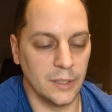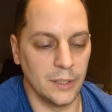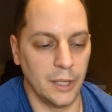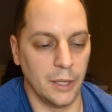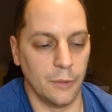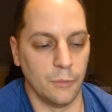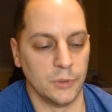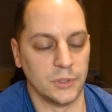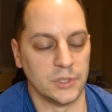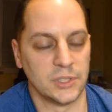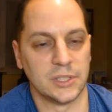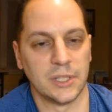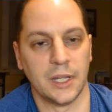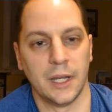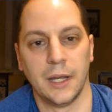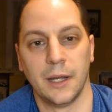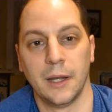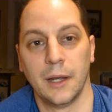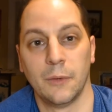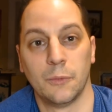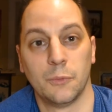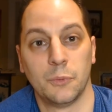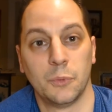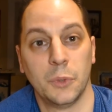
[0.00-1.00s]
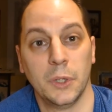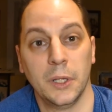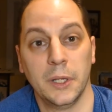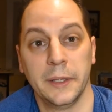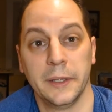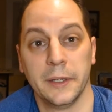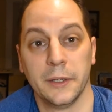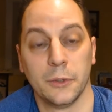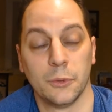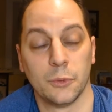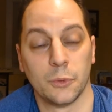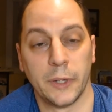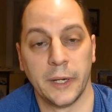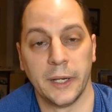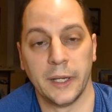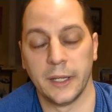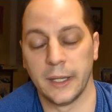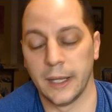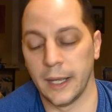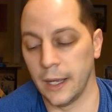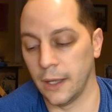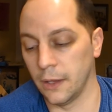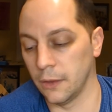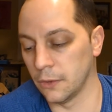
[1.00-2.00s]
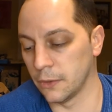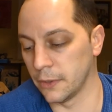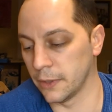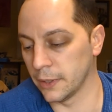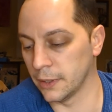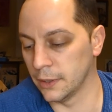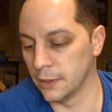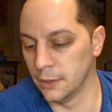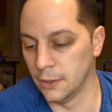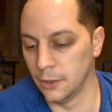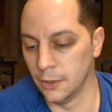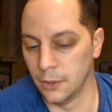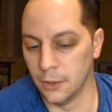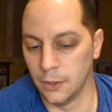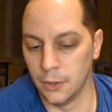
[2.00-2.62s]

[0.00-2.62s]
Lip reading: it was really a great gathering.